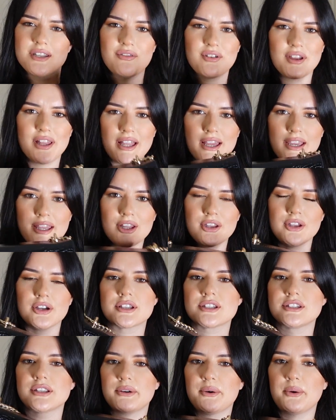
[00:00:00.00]
I feel like it
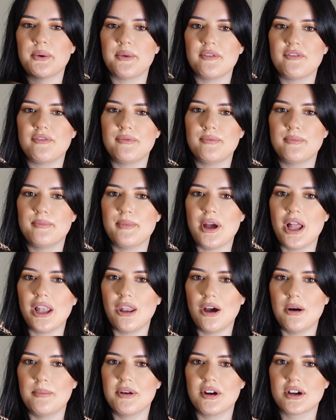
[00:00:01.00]
looks a
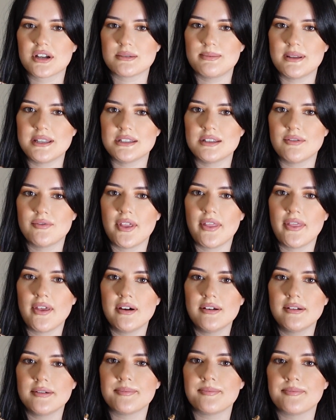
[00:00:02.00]
lot more expensive than that.